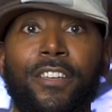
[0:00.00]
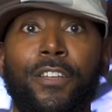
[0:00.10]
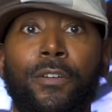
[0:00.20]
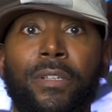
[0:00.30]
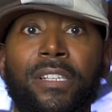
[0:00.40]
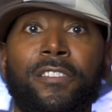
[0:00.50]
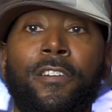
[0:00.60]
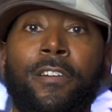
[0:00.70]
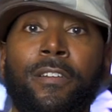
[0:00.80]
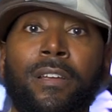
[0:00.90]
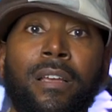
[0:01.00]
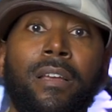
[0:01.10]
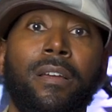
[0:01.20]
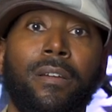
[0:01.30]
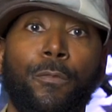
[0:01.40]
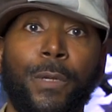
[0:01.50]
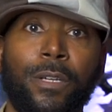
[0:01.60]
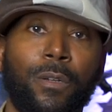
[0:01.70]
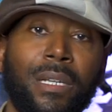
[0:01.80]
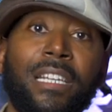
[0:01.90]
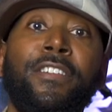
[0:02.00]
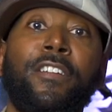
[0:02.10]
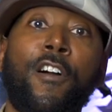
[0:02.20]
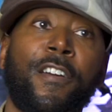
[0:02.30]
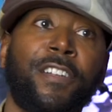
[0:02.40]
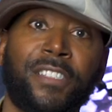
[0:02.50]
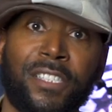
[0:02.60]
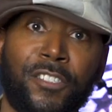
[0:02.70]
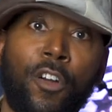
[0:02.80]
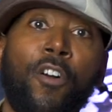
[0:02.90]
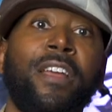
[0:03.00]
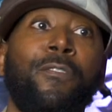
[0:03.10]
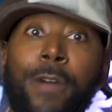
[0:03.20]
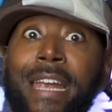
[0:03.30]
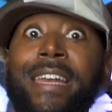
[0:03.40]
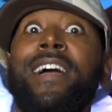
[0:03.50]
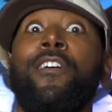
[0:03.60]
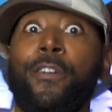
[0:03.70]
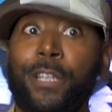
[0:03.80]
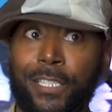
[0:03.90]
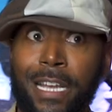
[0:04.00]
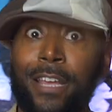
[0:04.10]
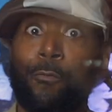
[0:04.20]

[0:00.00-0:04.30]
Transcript: You know, these are real living artists that's talking right now. It's like